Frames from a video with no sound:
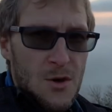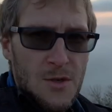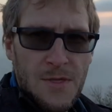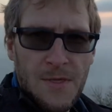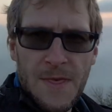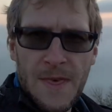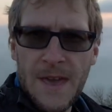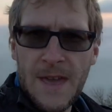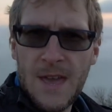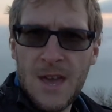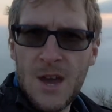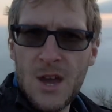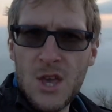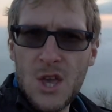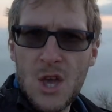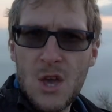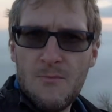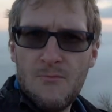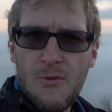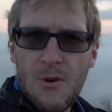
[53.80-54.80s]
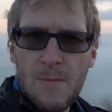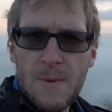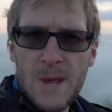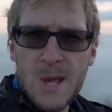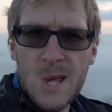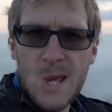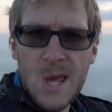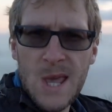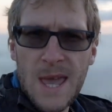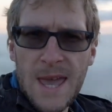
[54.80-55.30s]
lot thicker. You can
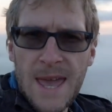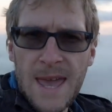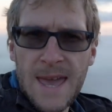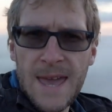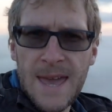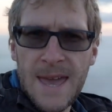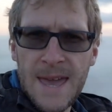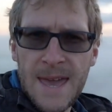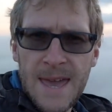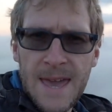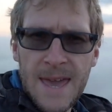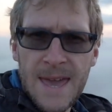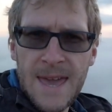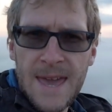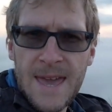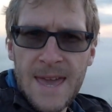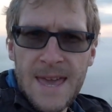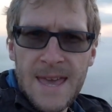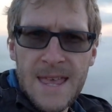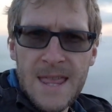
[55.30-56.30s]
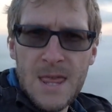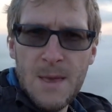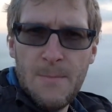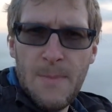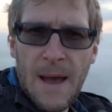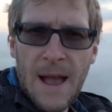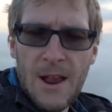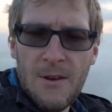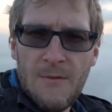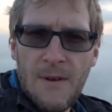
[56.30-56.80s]
probably see it in the
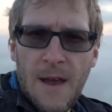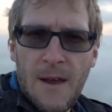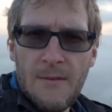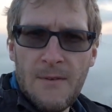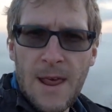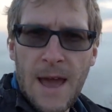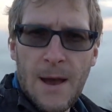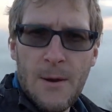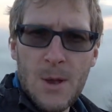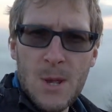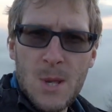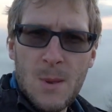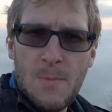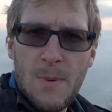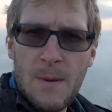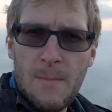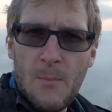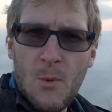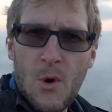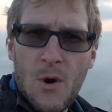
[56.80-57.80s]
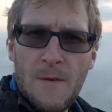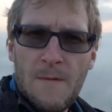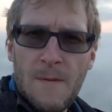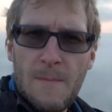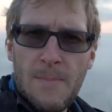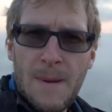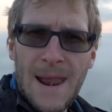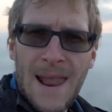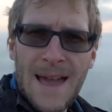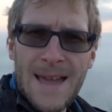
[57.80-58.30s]
background now. It's a bit more of
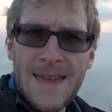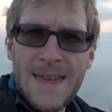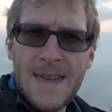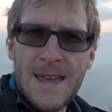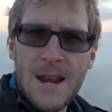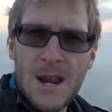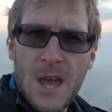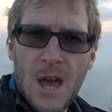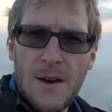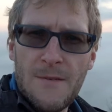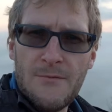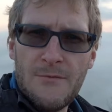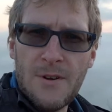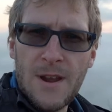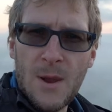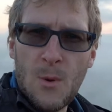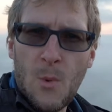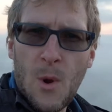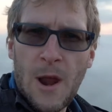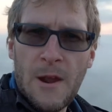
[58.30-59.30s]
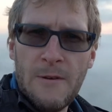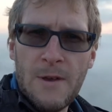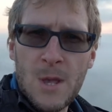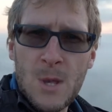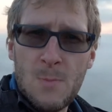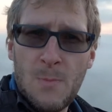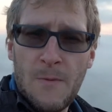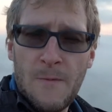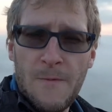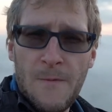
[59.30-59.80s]
a blanket covering,
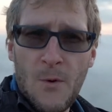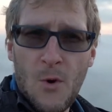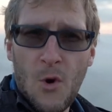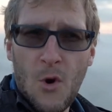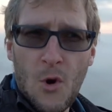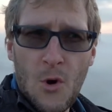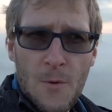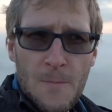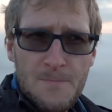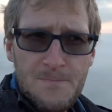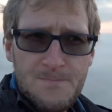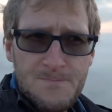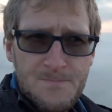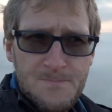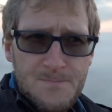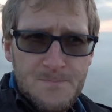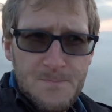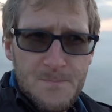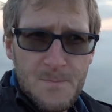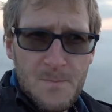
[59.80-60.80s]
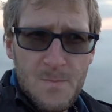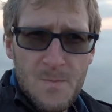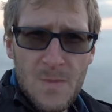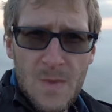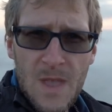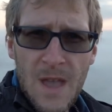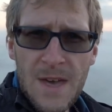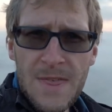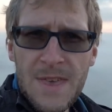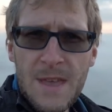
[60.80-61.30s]
whereas before,
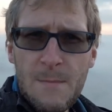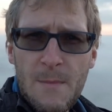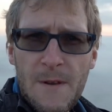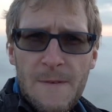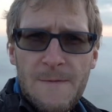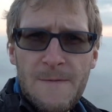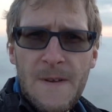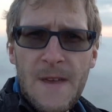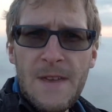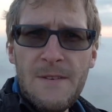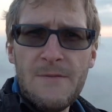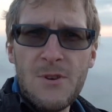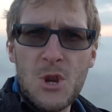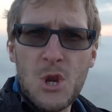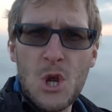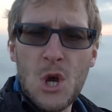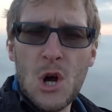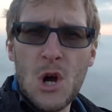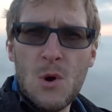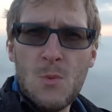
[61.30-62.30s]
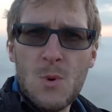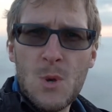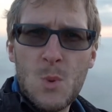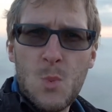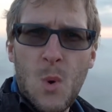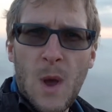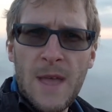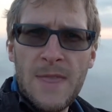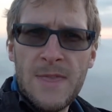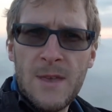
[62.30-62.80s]
I think my favourite shot
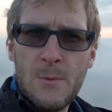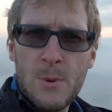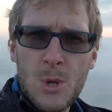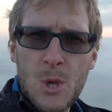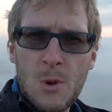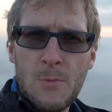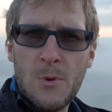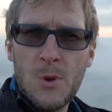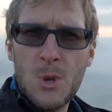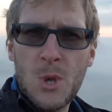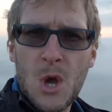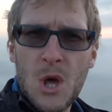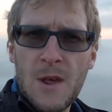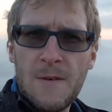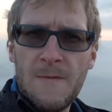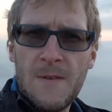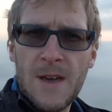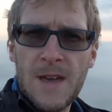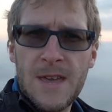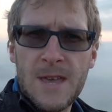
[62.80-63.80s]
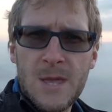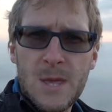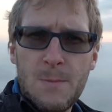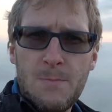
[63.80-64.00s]
was when there was almost kind of like